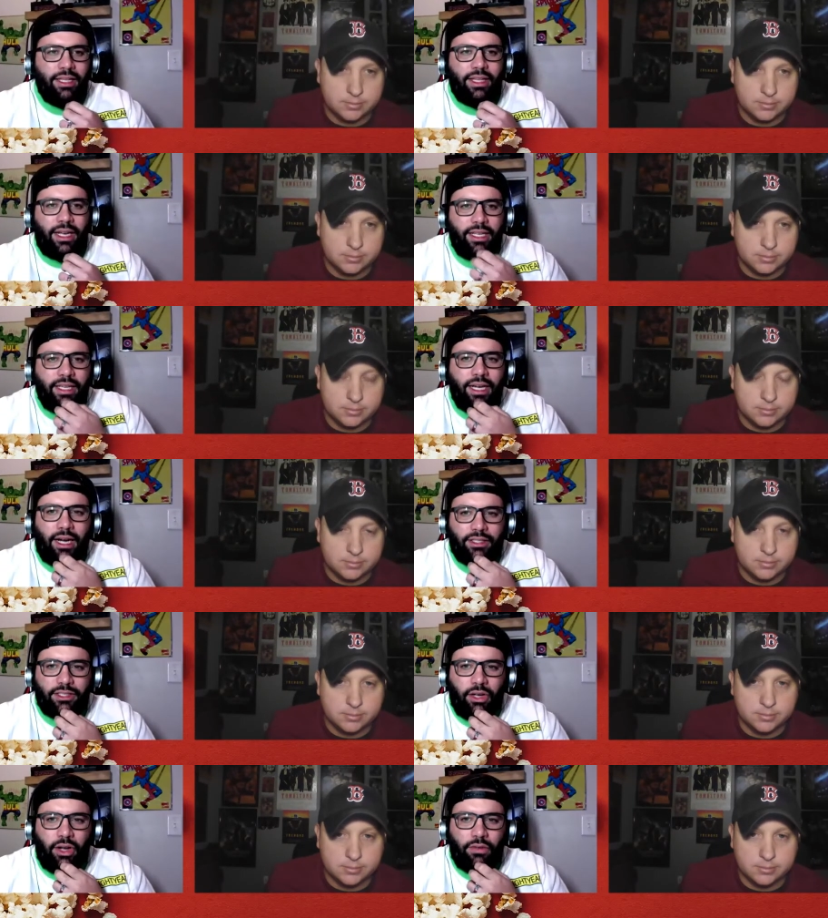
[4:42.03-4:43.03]
Speaker 1: that he got
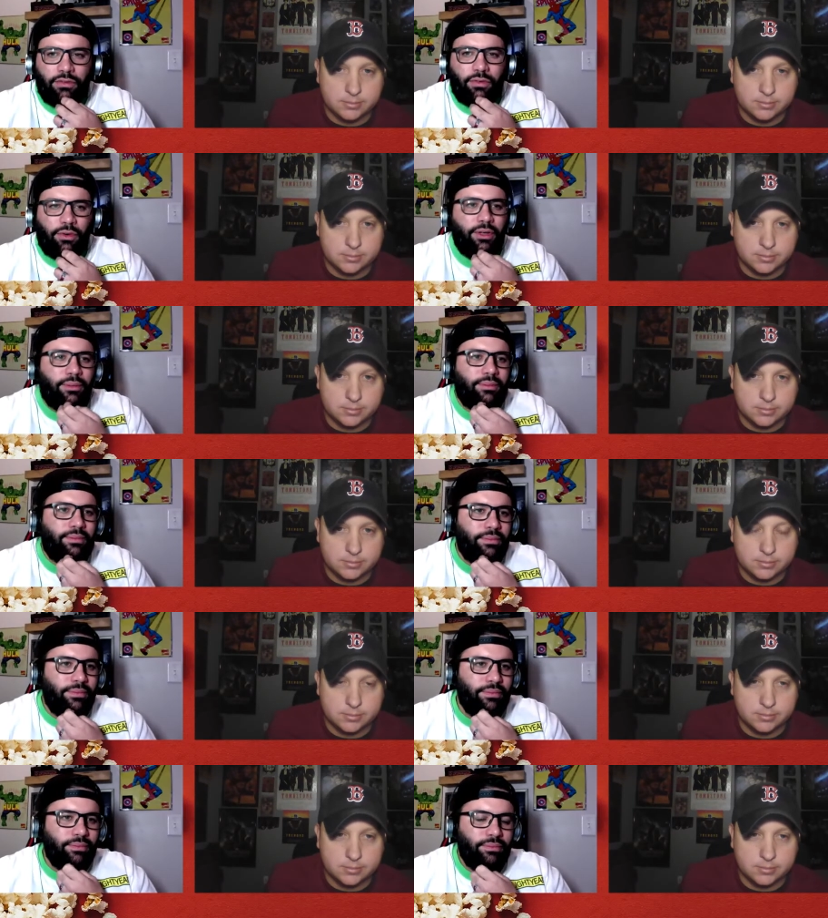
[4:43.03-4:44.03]
soft from
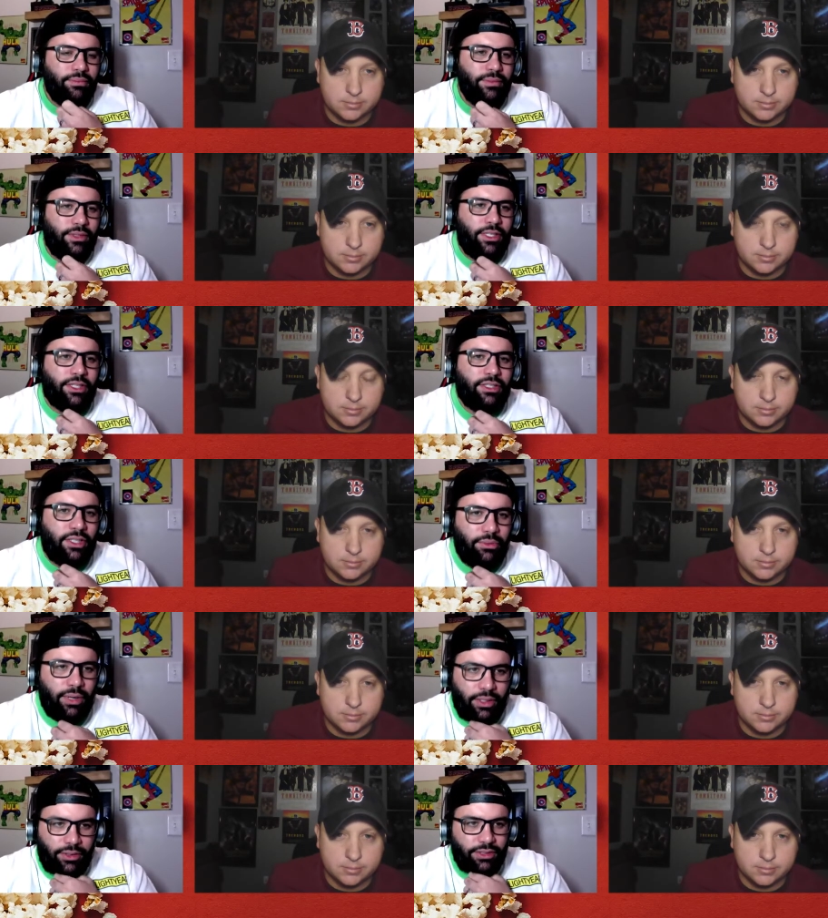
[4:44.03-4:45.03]
Tusken
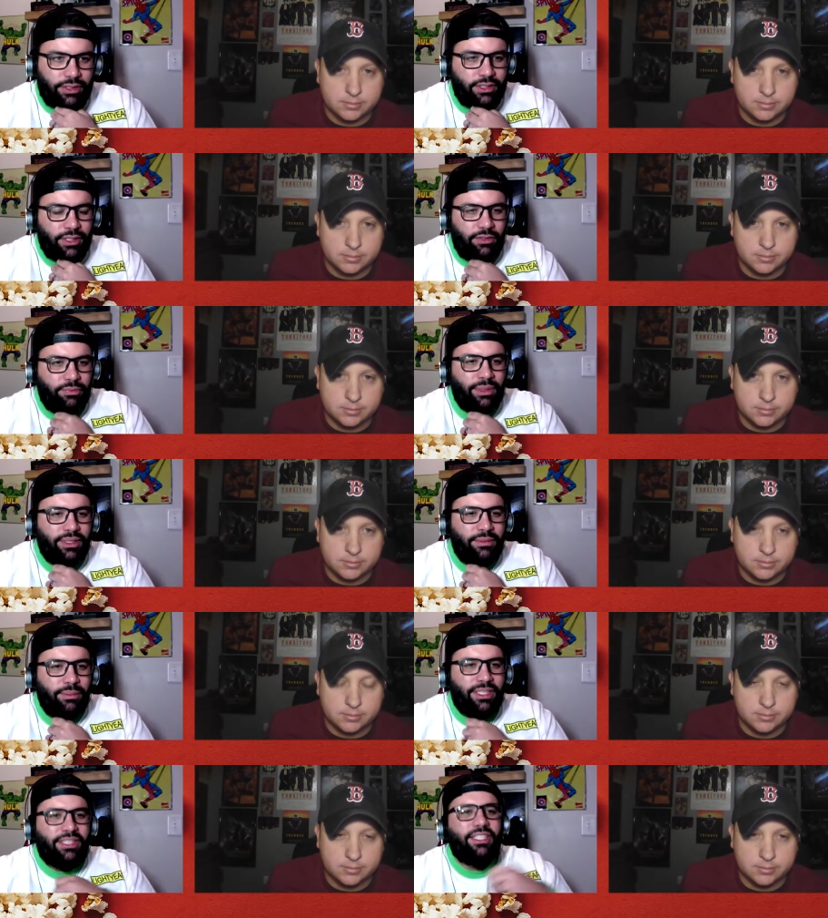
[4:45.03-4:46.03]
Raiders and stuff. But
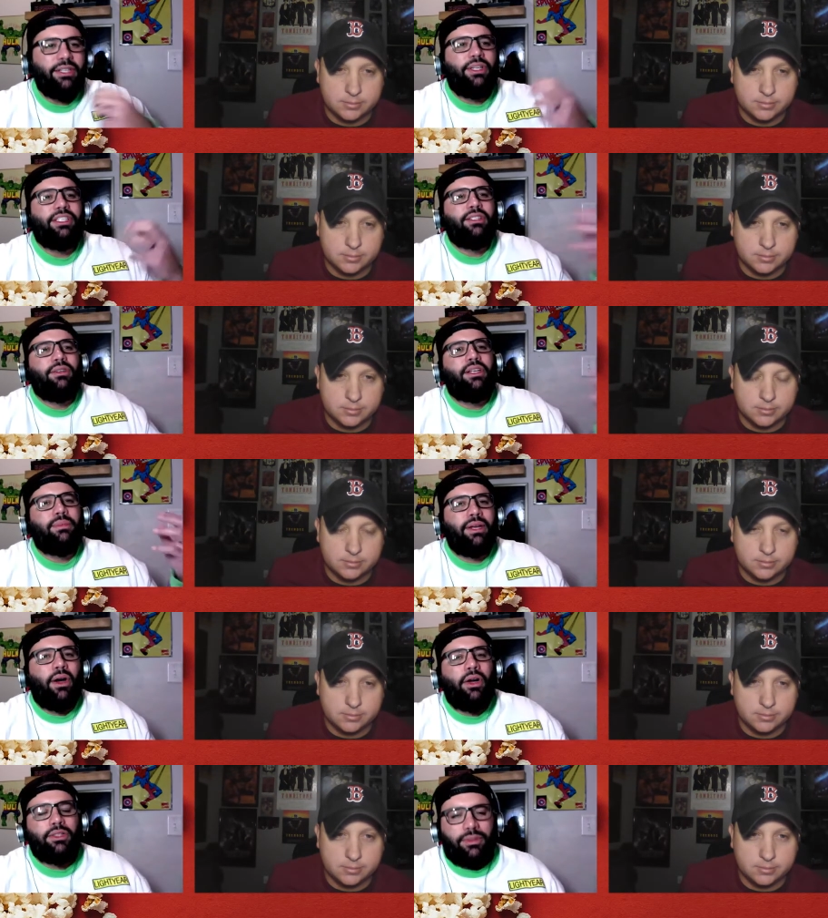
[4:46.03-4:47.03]
but still, he still could have been
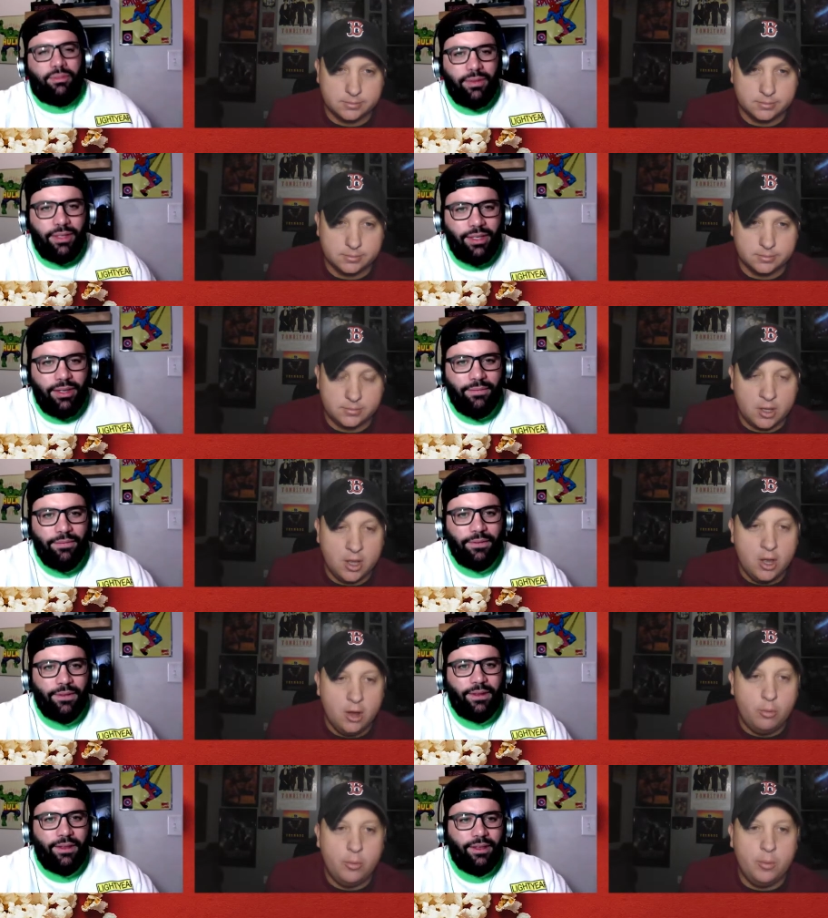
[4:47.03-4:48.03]
awesome.
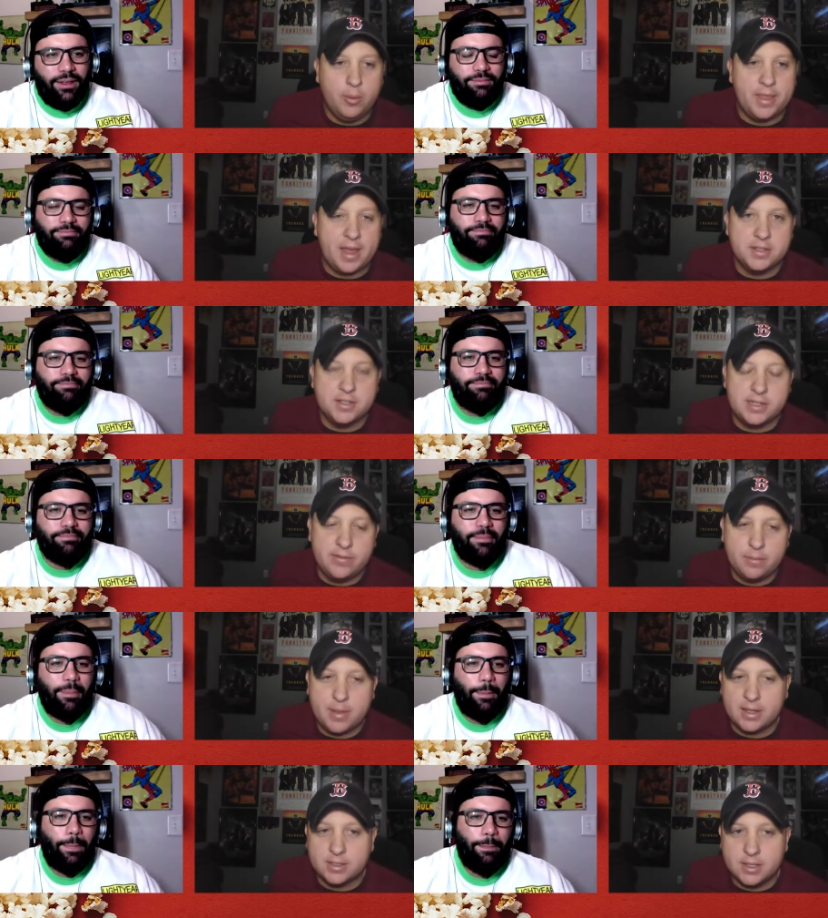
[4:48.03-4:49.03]
Speaker 2: But that doesn't
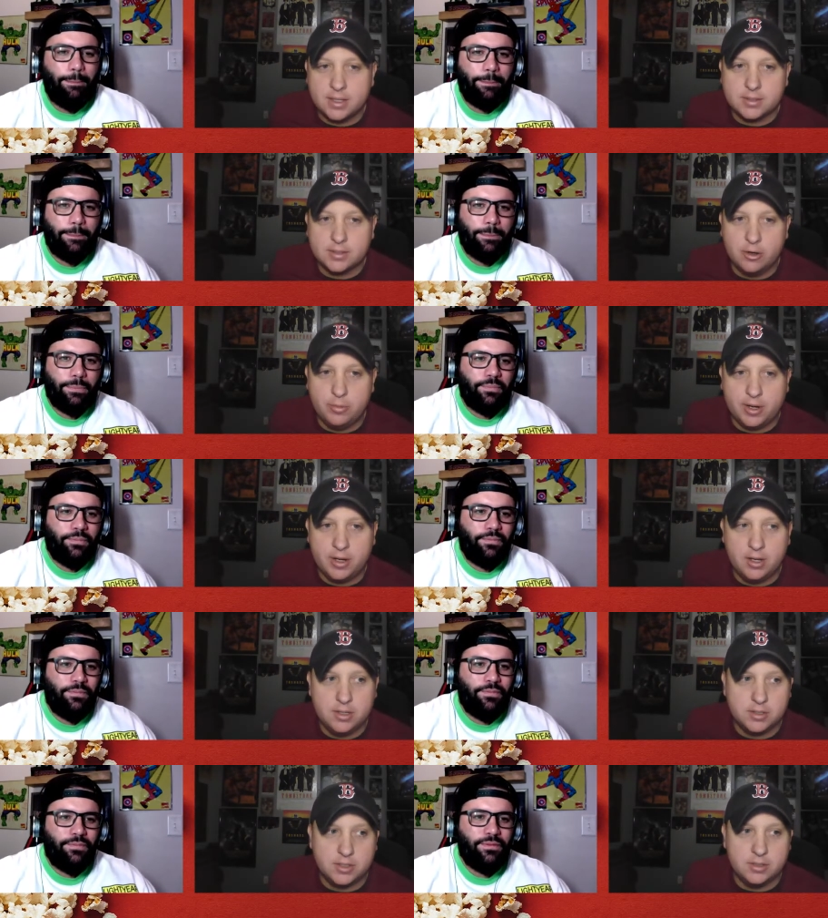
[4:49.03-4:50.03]
even make sense though,
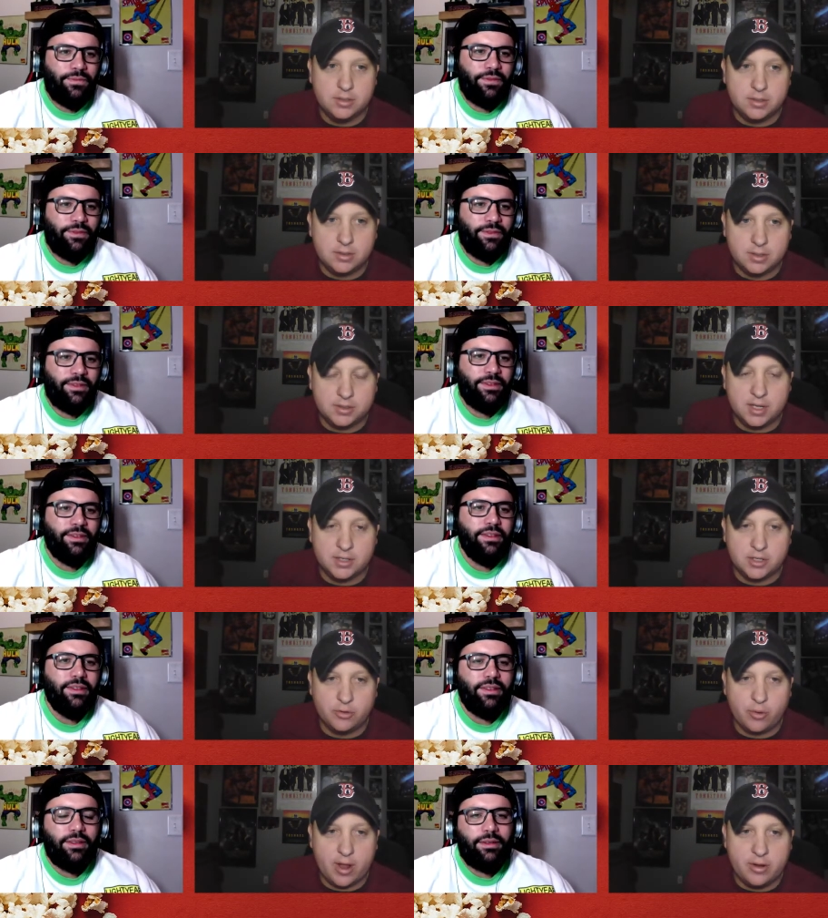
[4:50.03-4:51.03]
because the
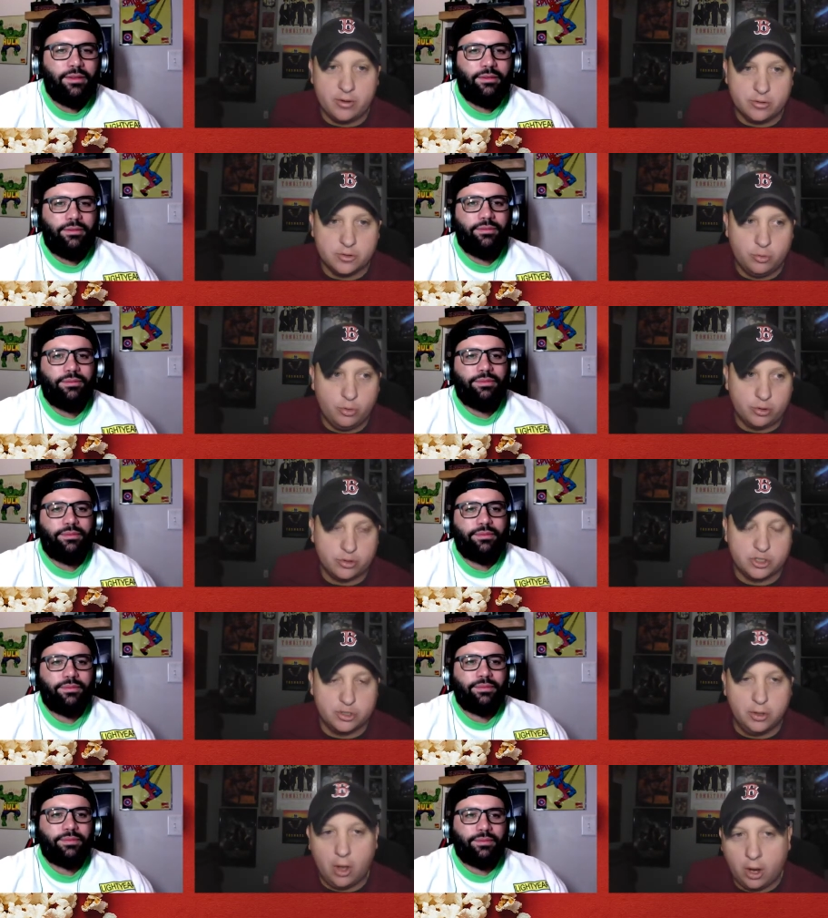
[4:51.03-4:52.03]
Tusken Raiders were
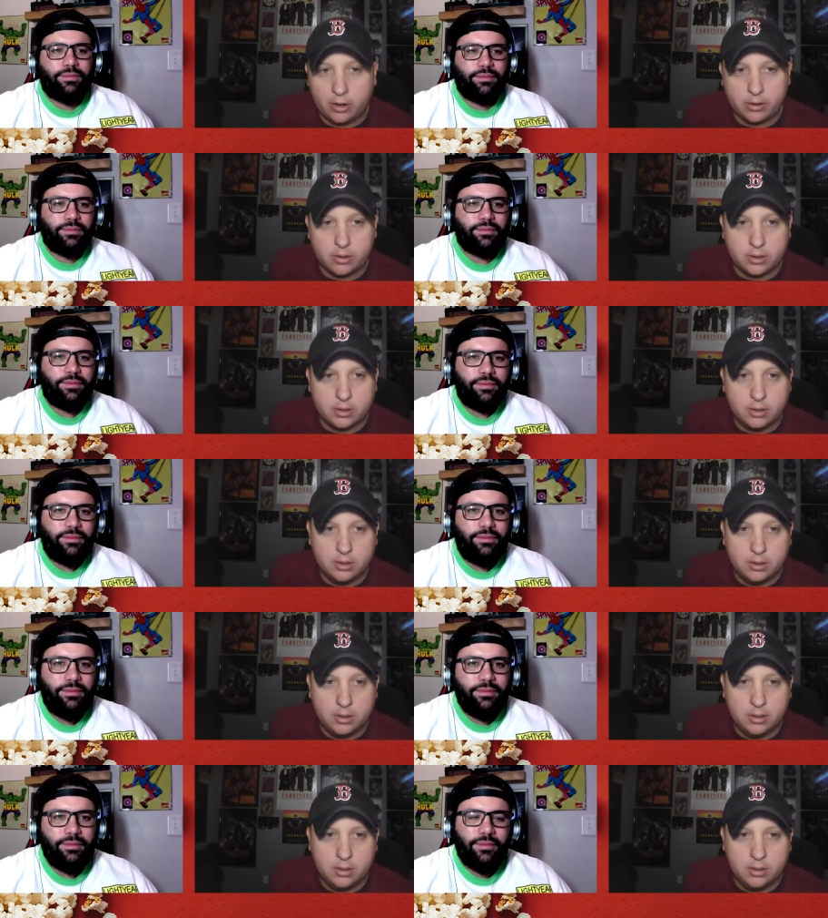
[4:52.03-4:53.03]
slaughtered.
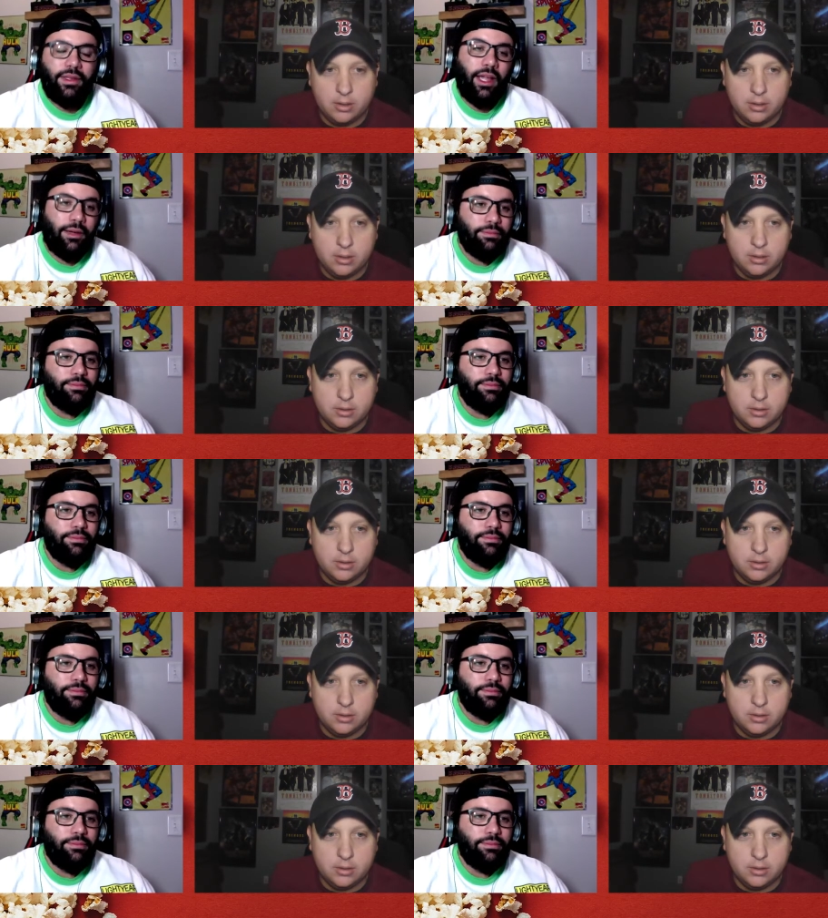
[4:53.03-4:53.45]
Yeah.